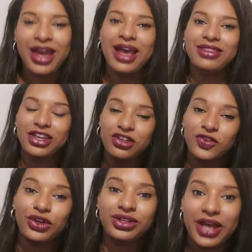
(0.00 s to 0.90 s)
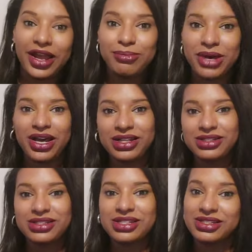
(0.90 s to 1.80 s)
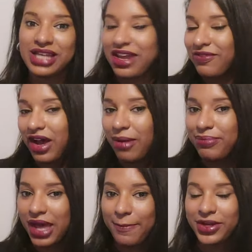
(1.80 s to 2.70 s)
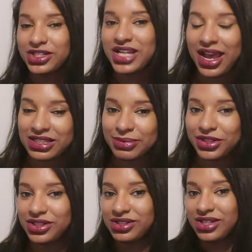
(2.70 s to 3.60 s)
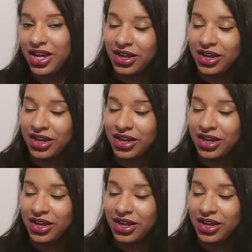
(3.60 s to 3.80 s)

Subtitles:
and then you've got 9 months to save up that much tax because